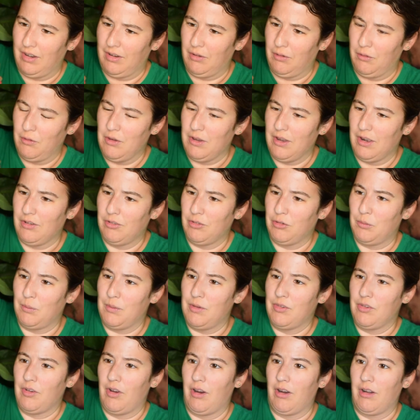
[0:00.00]
Oh, you got to
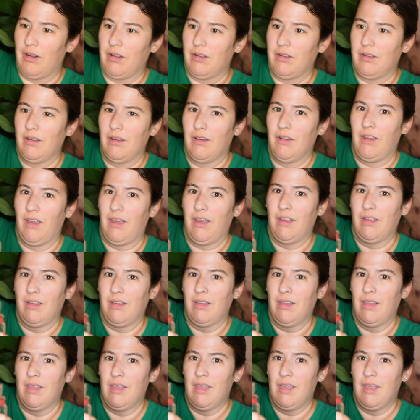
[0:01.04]
squeeze hard. Okay.
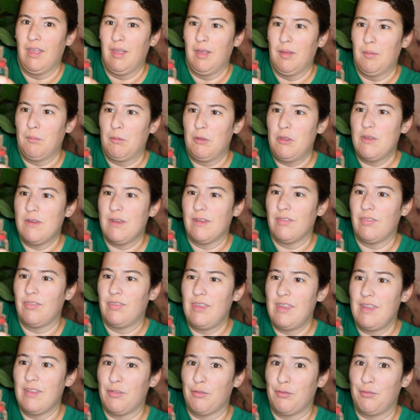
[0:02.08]
So you can
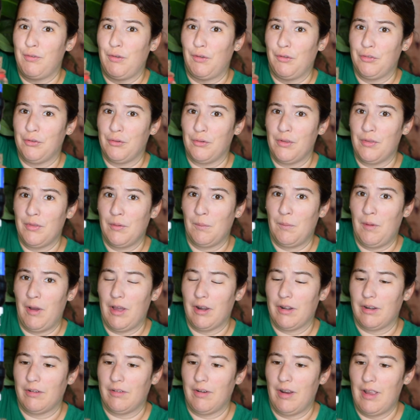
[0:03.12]
see it's filtering the water,